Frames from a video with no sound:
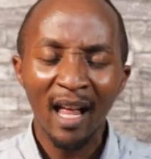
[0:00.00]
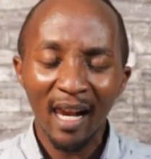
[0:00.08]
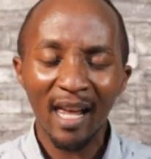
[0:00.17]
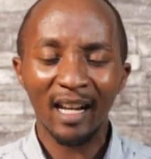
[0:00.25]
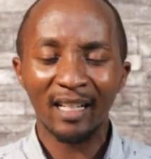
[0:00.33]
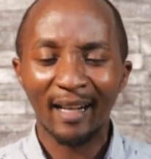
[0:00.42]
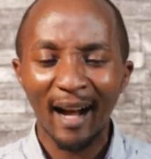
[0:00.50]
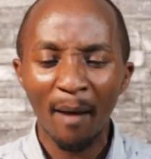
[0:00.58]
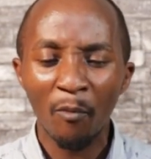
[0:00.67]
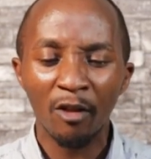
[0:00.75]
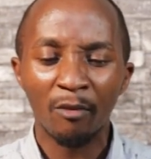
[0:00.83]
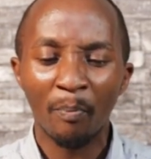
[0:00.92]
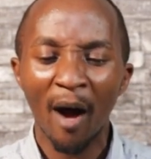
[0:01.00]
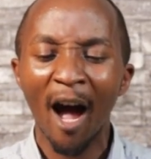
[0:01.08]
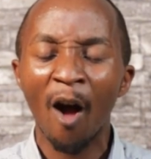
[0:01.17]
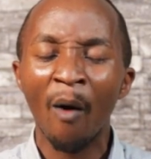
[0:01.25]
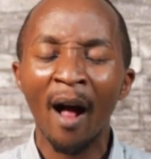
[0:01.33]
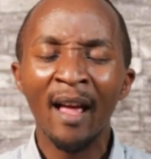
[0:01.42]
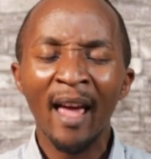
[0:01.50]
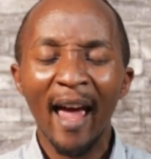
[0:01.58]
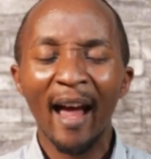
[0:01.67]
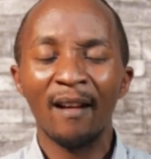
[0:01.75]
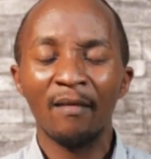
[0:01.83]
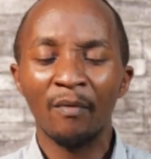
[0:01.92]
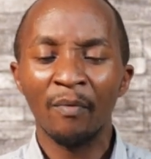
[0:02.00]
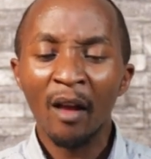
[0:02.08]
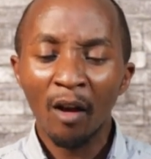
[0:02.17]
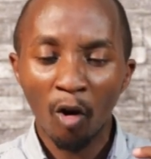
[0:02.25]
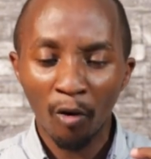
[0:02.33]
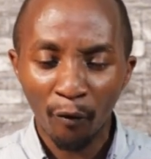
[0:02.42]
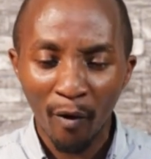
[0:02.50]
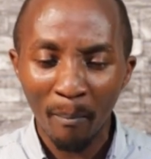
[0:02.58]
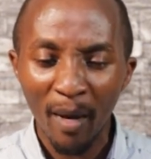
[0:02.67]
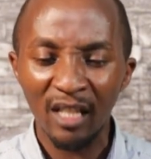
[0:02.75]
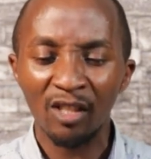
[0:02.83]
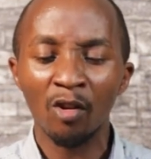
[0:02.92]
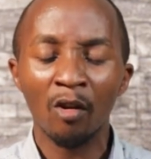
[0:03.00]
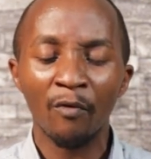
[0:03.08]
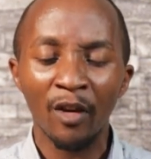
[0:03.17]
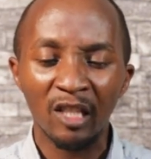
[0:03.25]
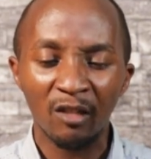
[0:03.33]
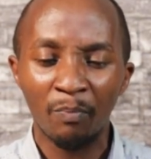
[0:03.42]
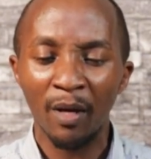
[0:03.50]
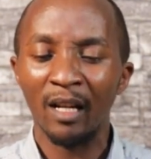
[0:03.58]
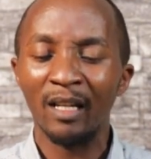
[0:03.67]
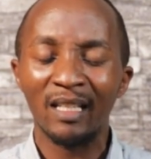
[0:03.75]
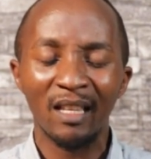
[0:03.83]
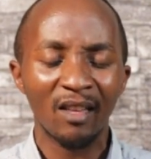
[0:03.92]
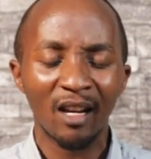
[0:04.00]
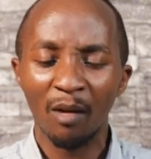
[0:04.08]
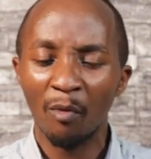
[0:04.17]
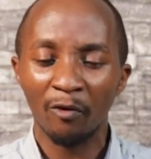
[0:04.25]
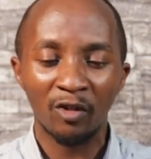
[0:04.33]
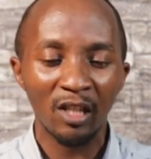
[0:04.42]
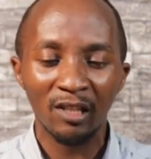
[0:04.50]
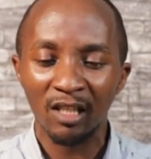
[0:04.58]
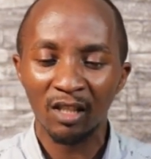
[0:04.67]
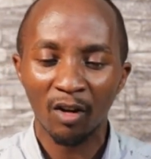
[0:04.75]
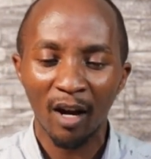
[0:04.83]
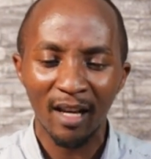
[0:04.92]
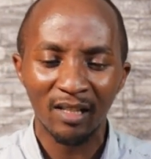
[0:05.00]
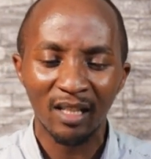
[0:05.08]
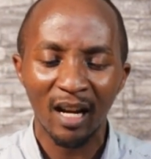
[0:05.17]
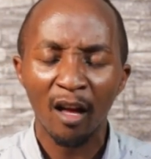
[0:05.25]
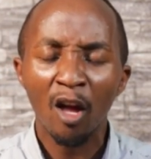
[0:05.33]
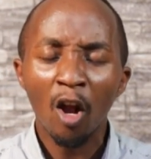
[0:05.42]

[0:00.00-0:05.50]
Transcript: Let it come with power and confirmation of the Spirit in the name of Jesus Christ.